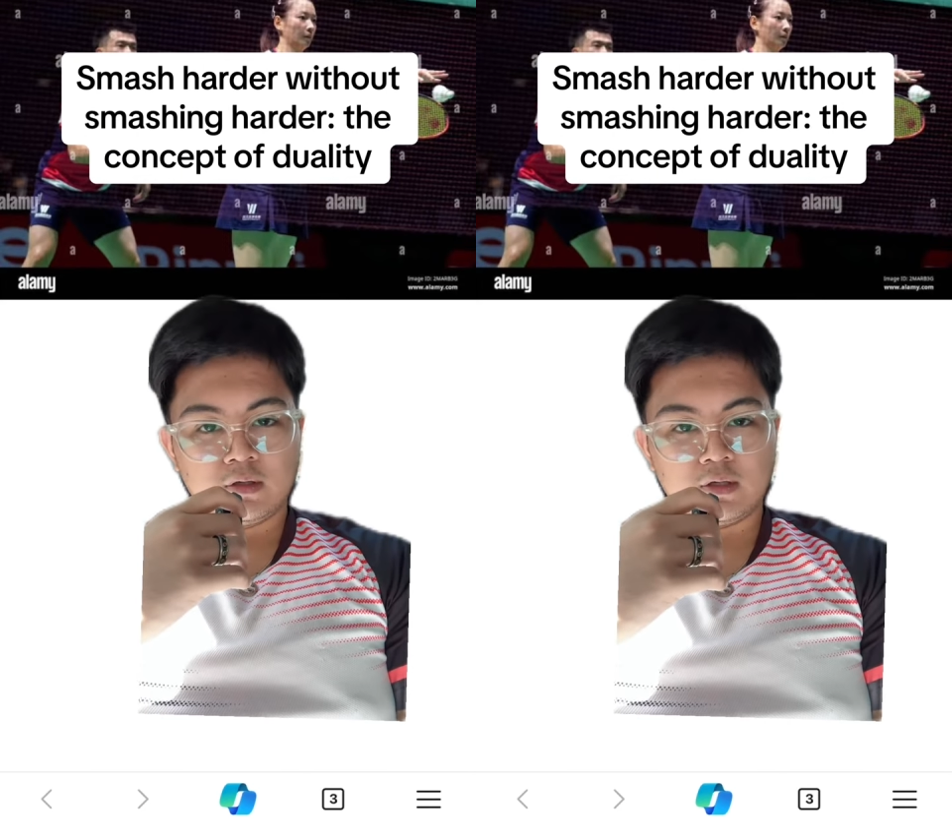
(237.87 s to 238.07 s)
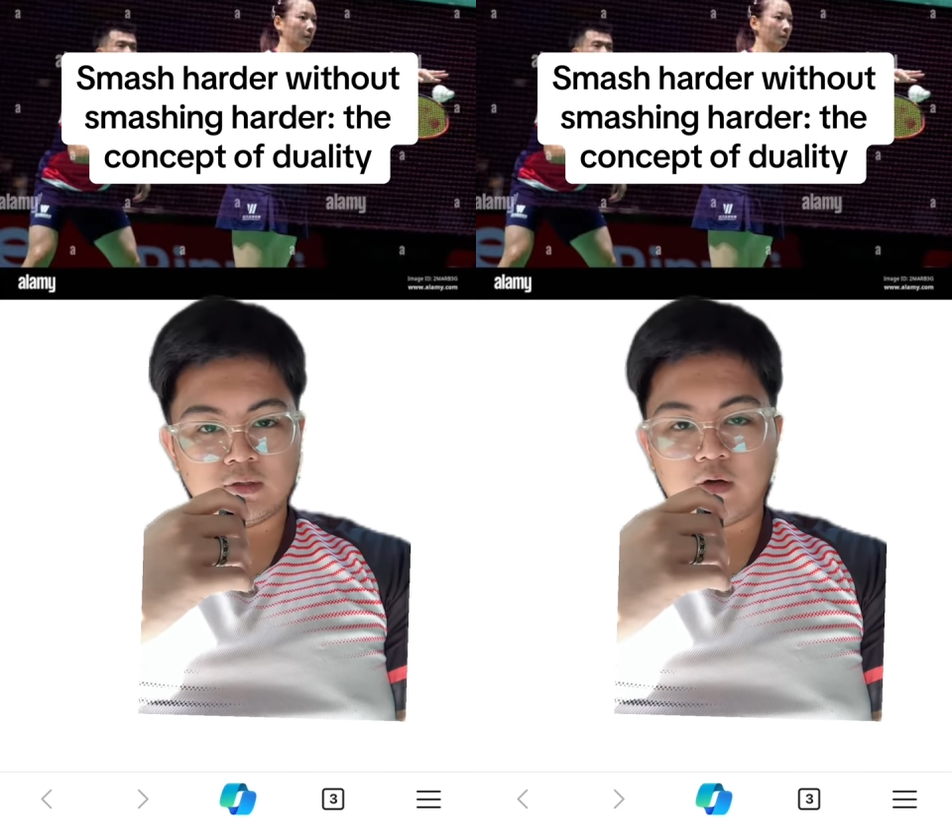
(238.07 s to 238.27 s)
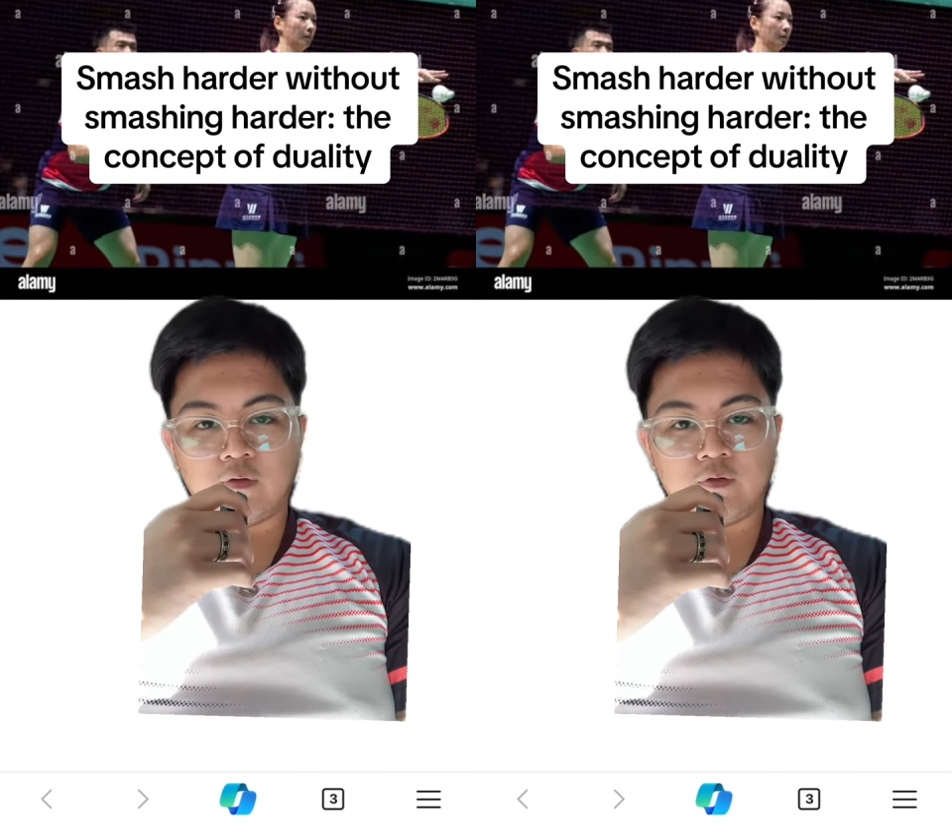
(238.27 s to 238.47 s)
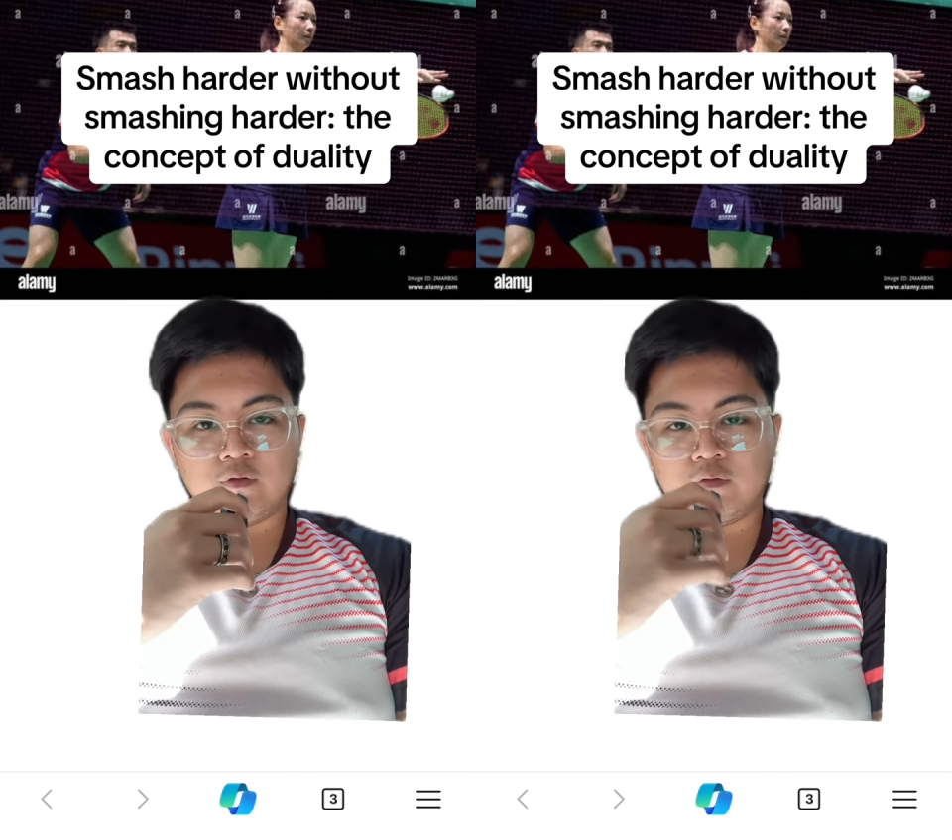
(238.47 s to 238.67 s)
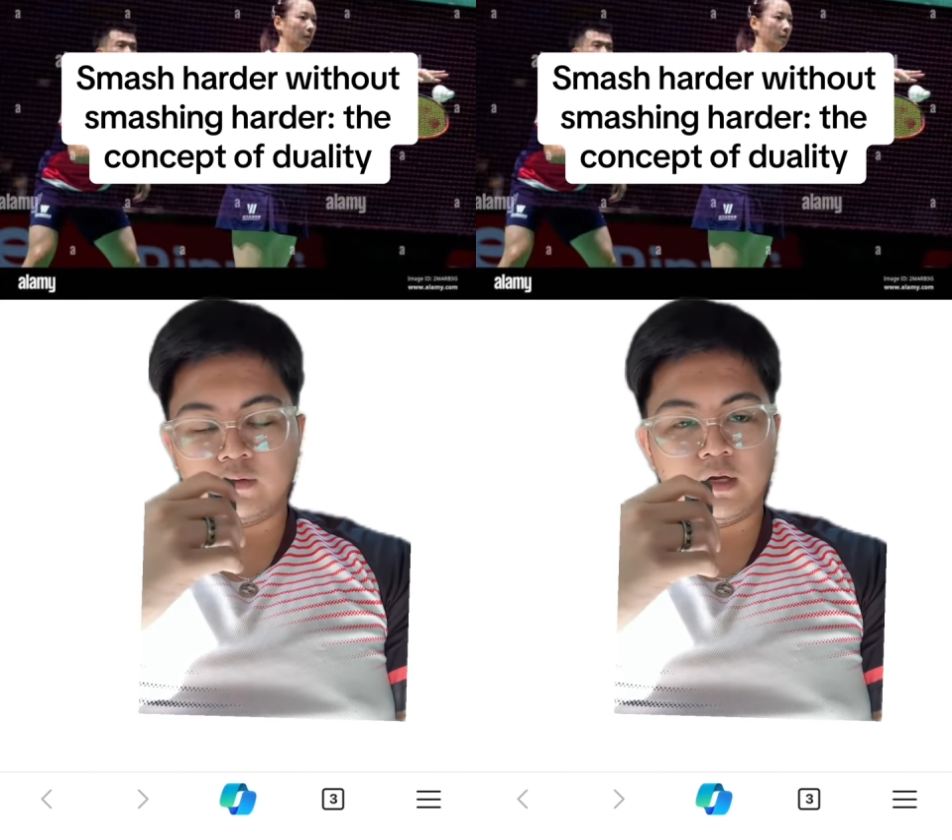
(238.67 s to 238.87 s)
his offense
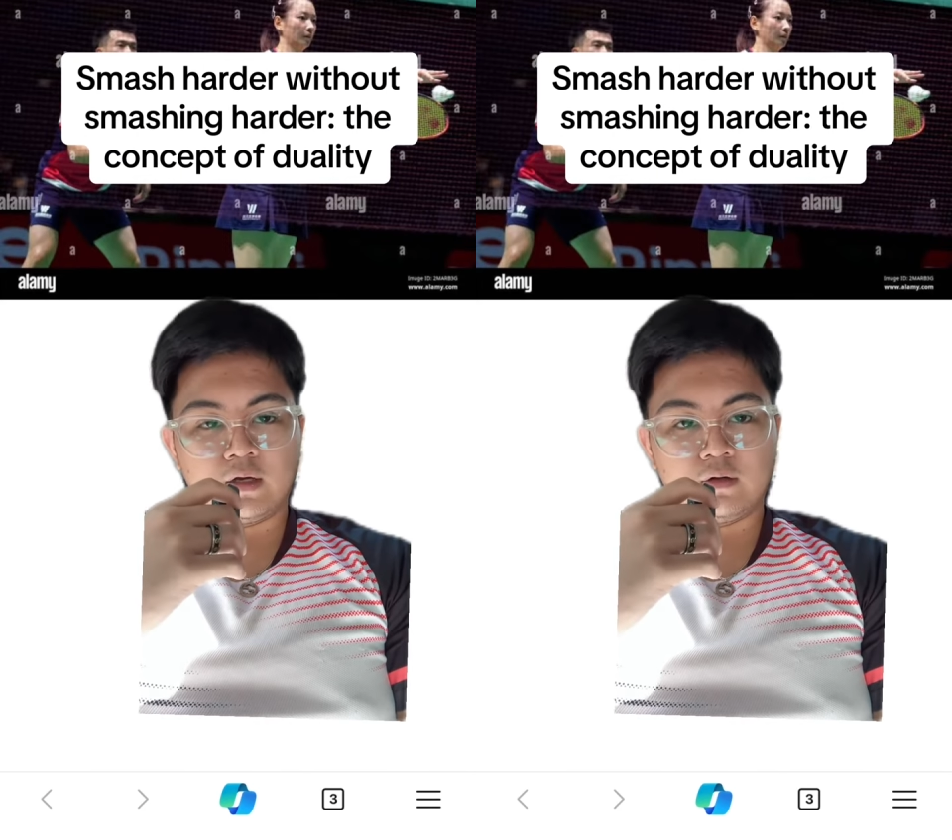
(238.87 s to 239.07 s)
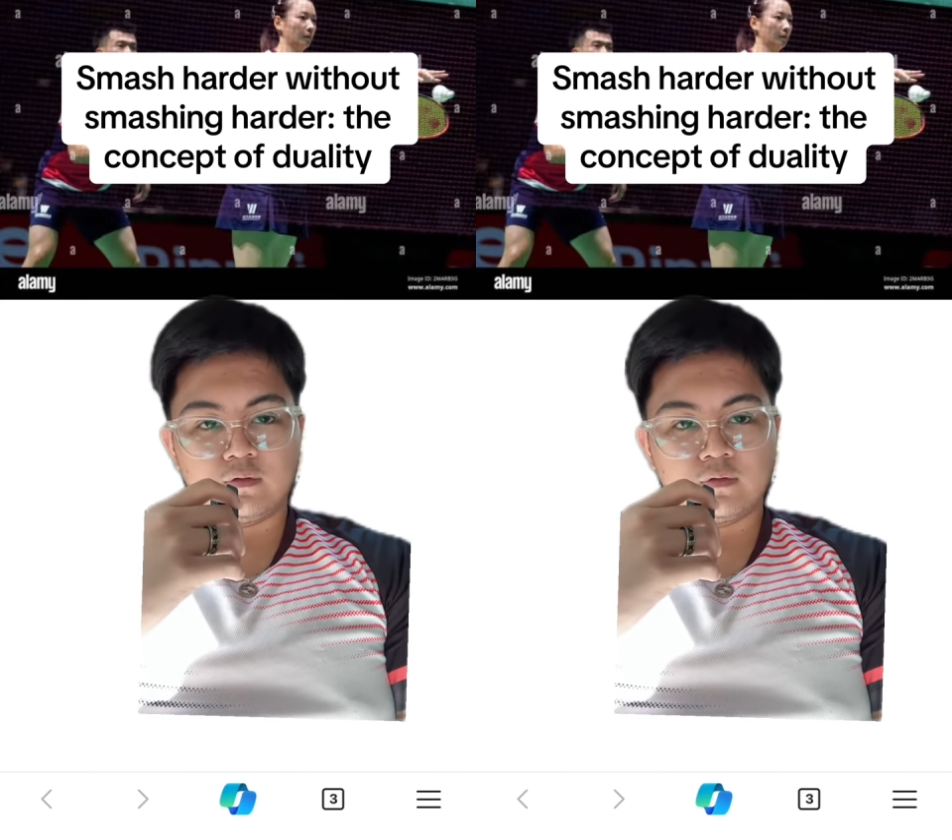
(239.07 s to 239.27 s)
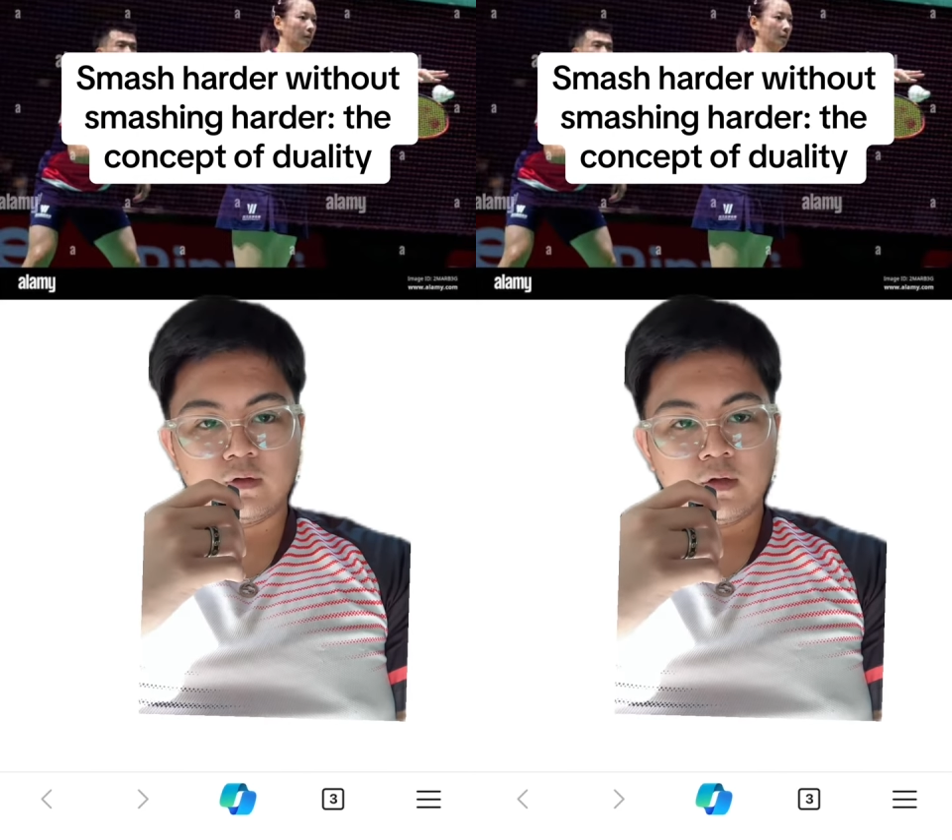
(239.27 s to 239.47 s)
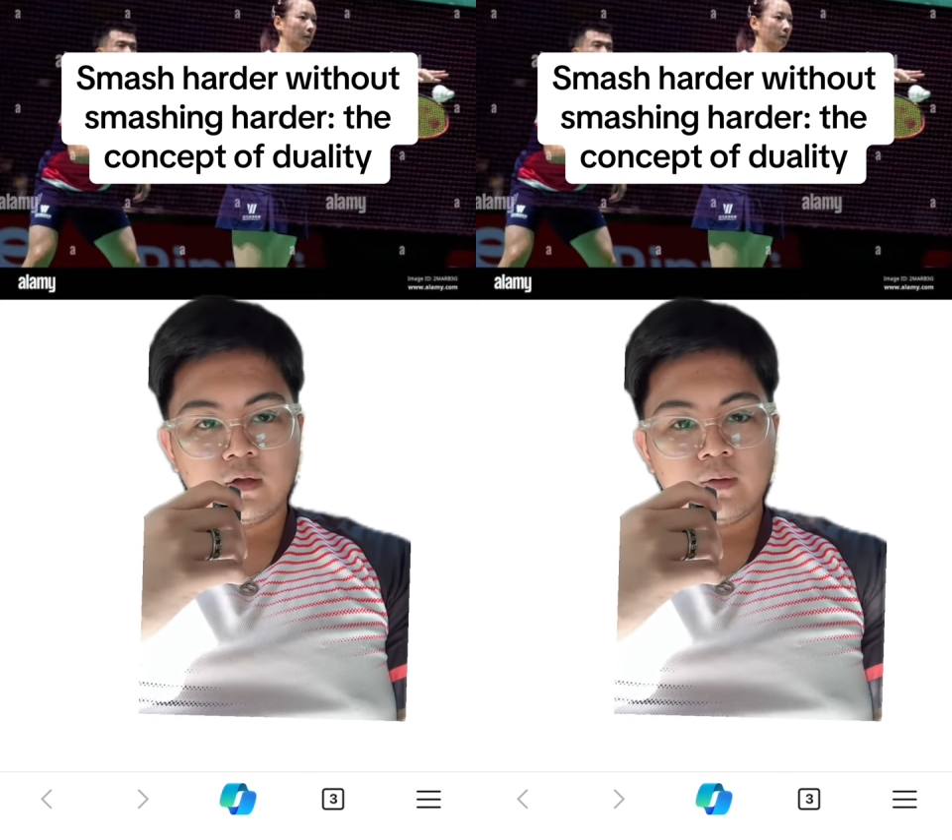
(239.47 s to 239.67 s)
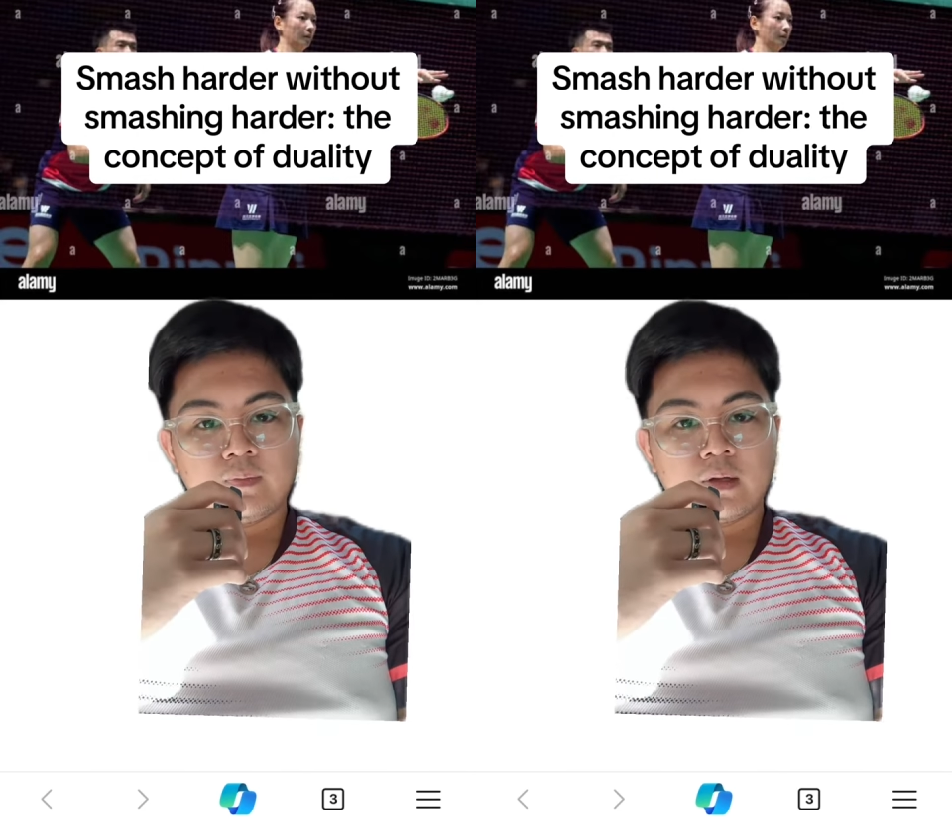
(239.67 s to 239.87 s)
is ridiculous.
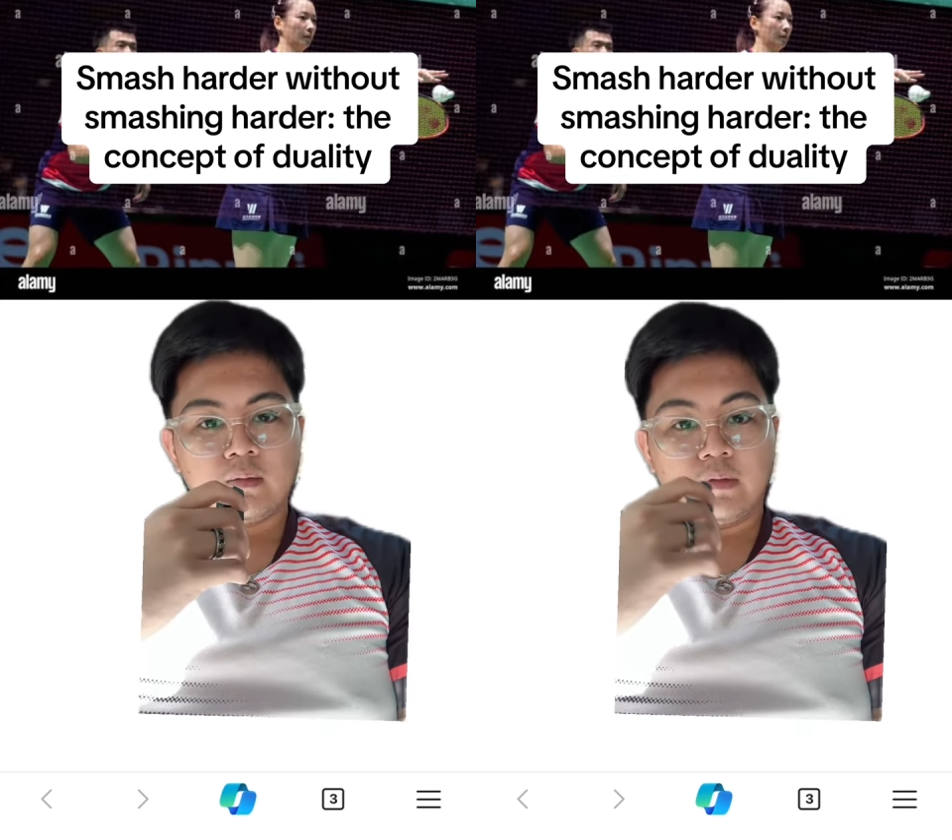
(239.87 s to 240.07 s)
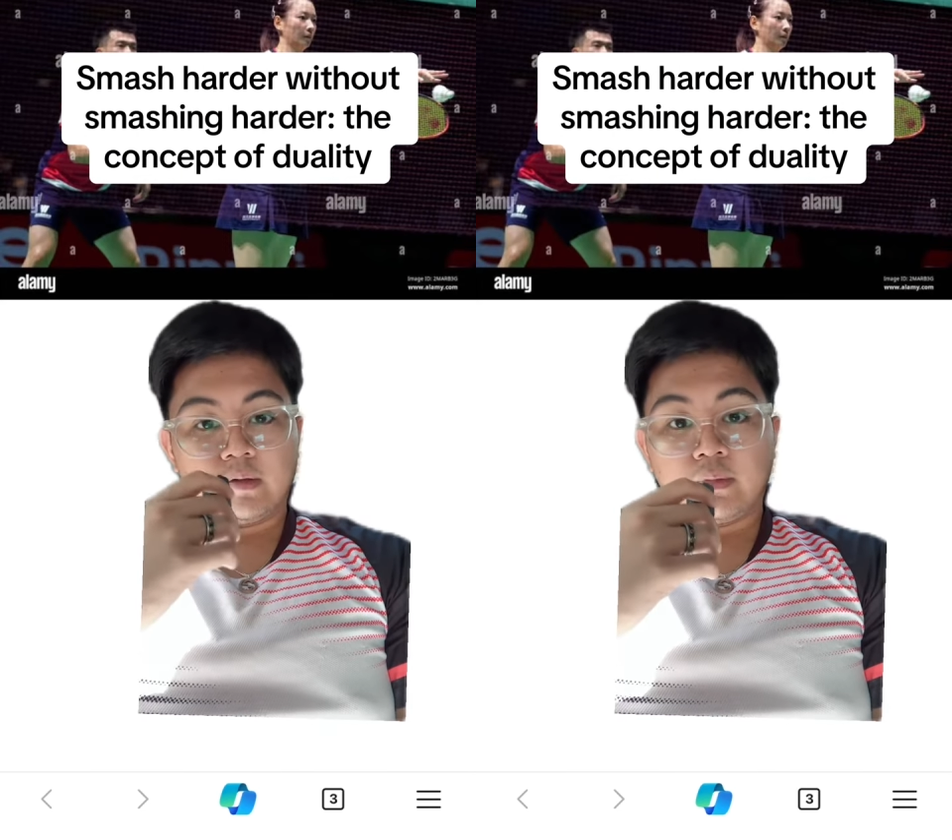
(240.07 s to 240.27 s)
But the